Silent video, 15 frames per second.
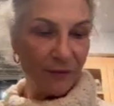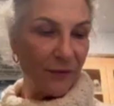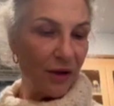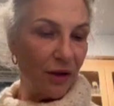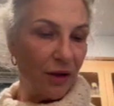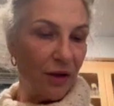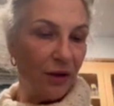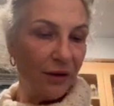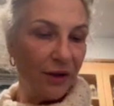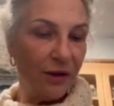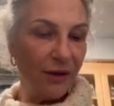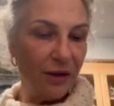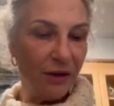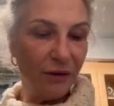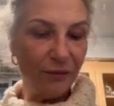all,
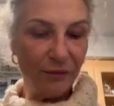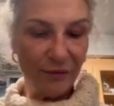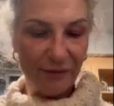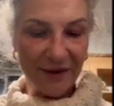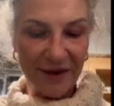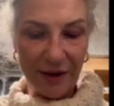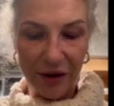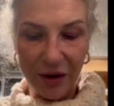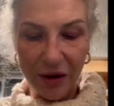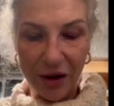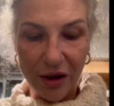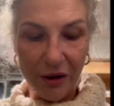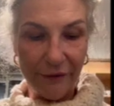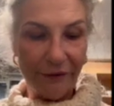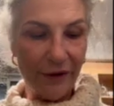you know, selling
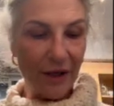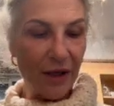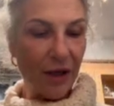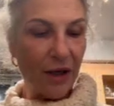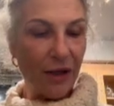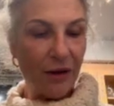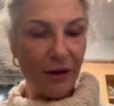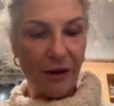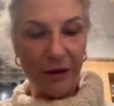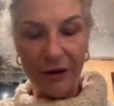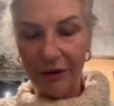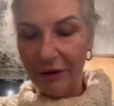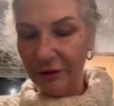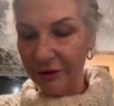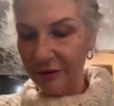off
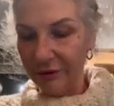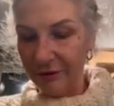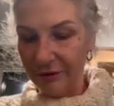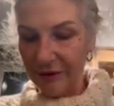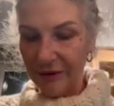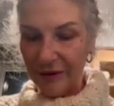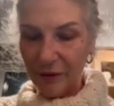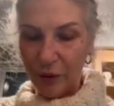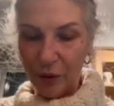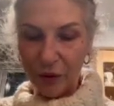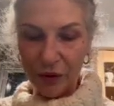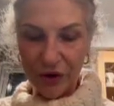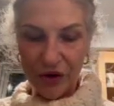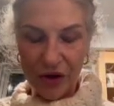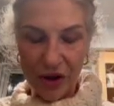their older
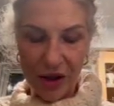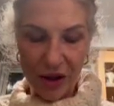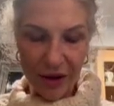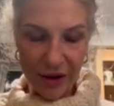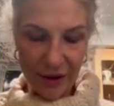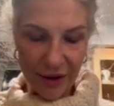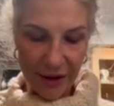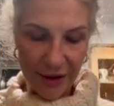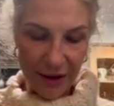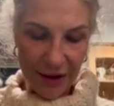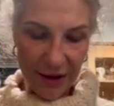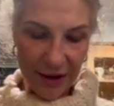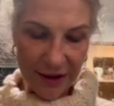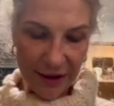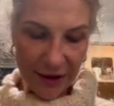stock that they
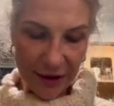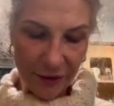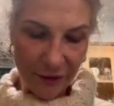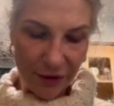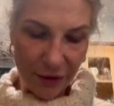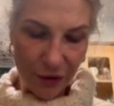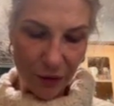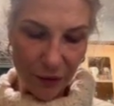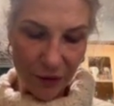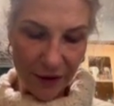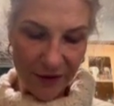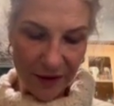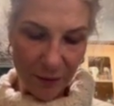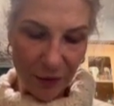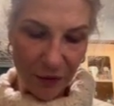need to get out the door,
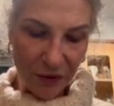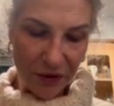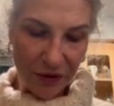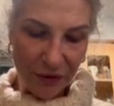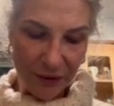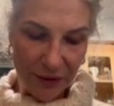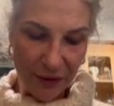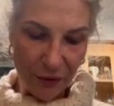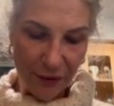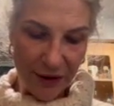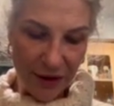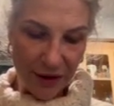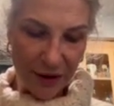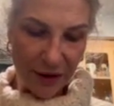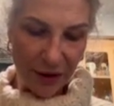as opposed to it going
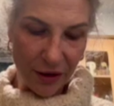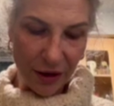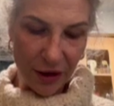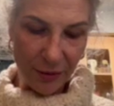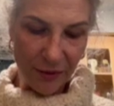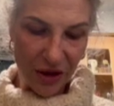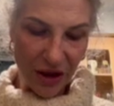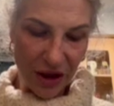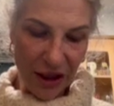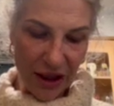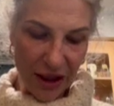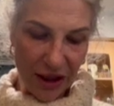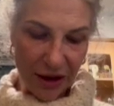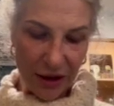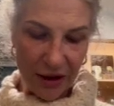into the garbage.
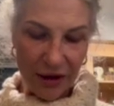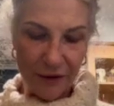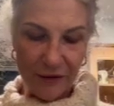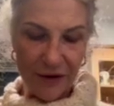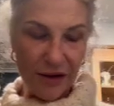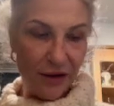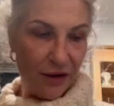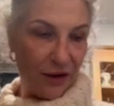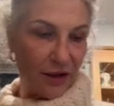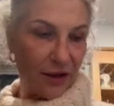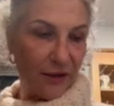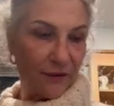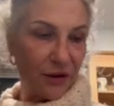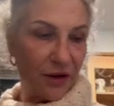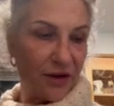And it
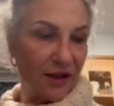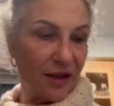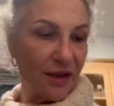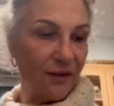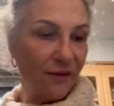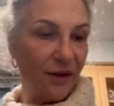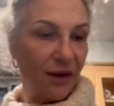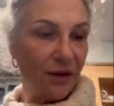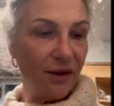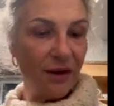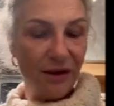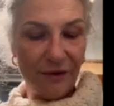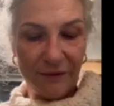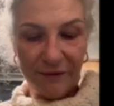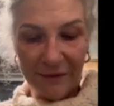diverts this
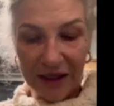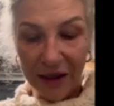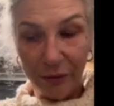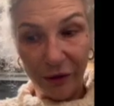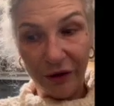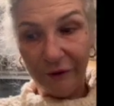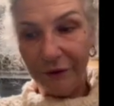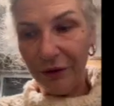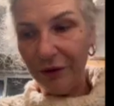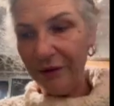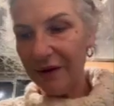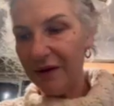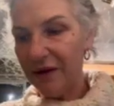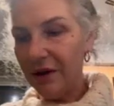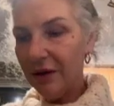very edible food
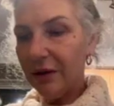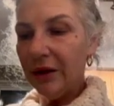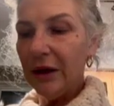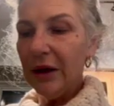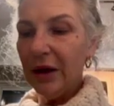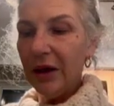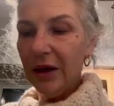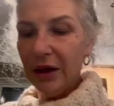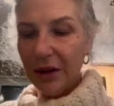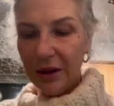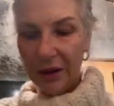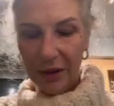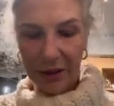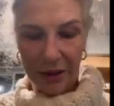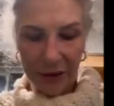still
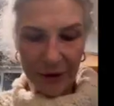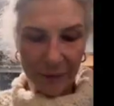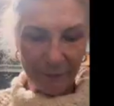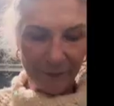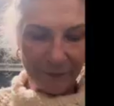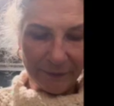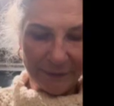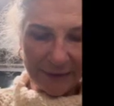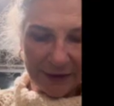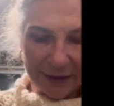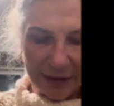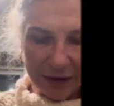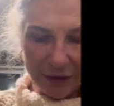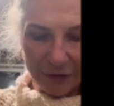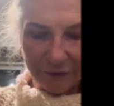
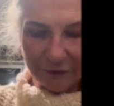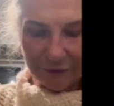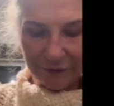out of